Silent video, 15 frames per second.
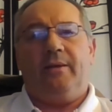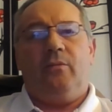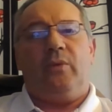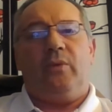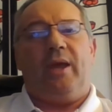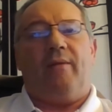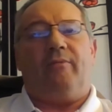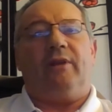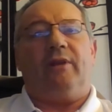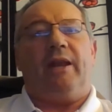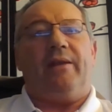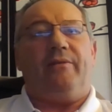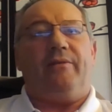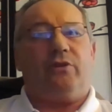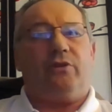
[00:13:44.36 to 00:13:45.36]
We have
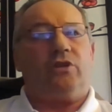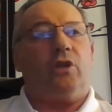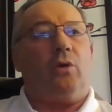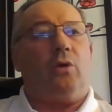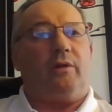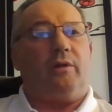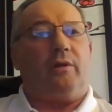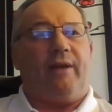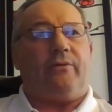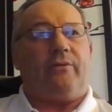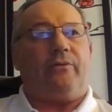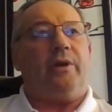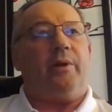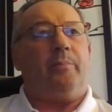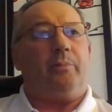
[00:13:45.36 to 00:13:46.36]
leavers, local
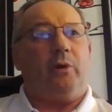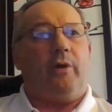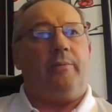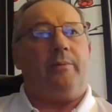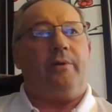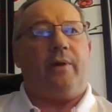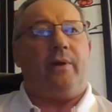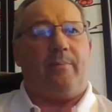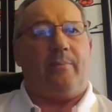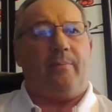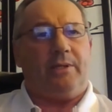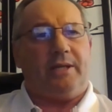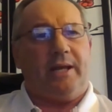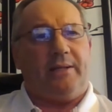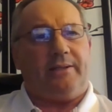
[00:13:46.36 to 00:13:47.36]
veteran employment
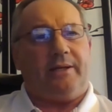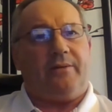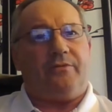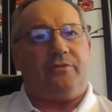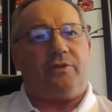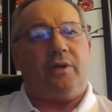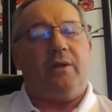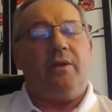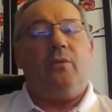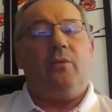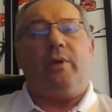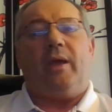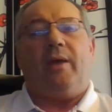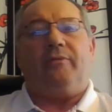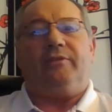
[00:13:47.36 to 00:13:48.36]
representatives.
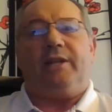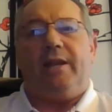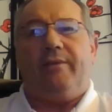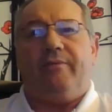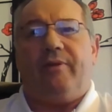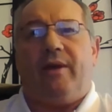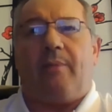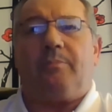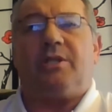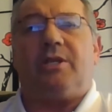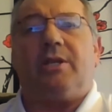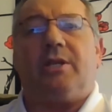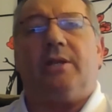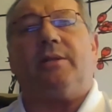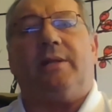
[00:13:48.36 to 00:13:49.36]
We have DVOPs,
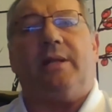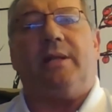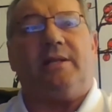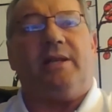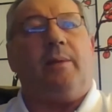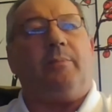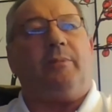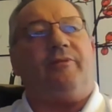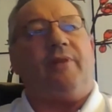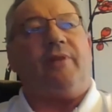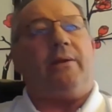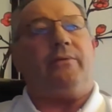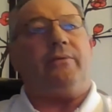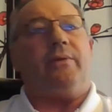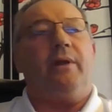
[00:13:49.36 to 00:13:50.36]
it's Disabled
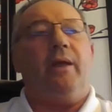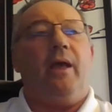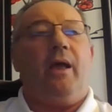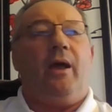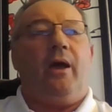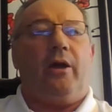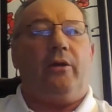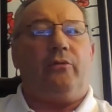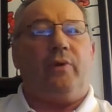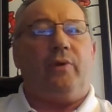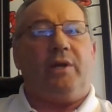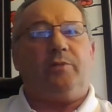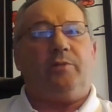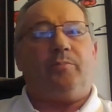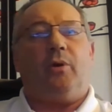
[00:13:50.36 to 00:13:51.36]
Veteran
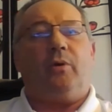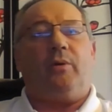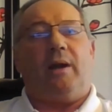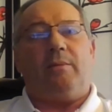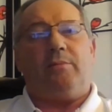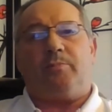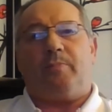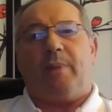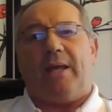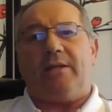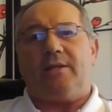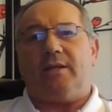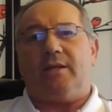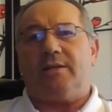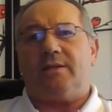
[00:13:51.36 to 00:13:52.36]
Outreach Program
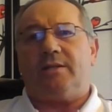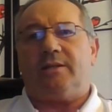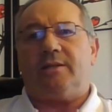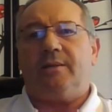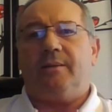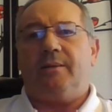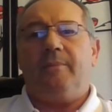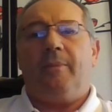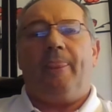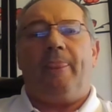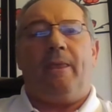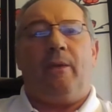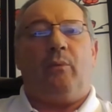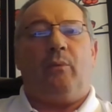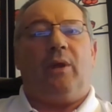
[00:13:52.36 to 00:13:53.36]
Specialists,
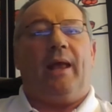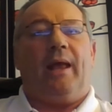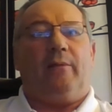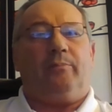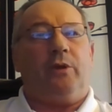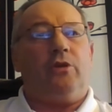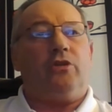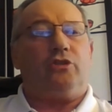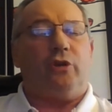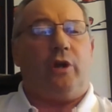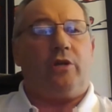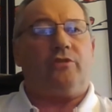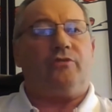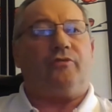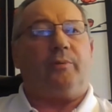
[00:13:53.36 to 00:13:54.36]
that will help you
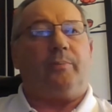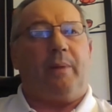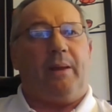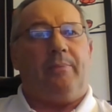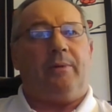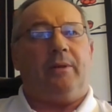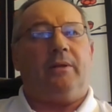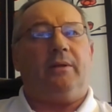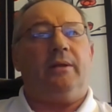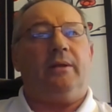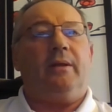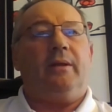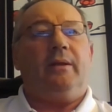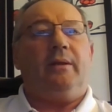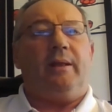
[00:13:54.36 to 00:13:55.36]
search for people
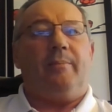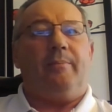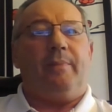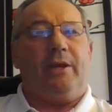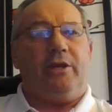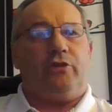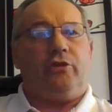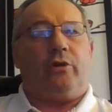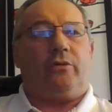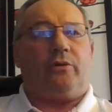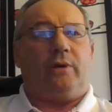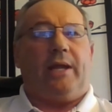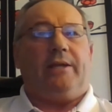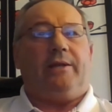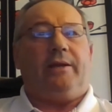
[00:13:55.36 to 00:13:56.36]
that meet your
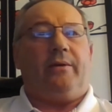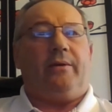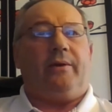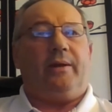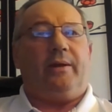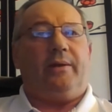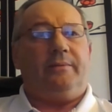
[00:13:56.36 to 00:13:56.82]
criteria.